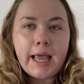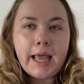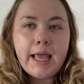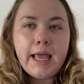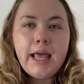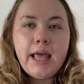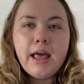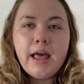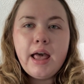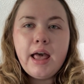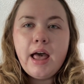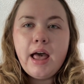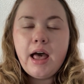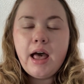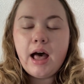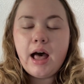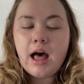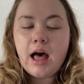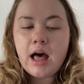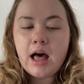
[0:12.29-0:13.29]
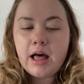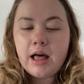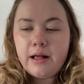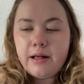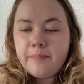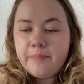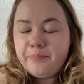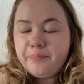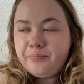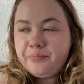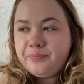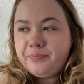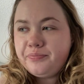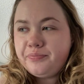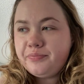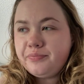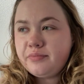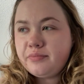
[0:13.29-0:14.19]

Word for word: 8 um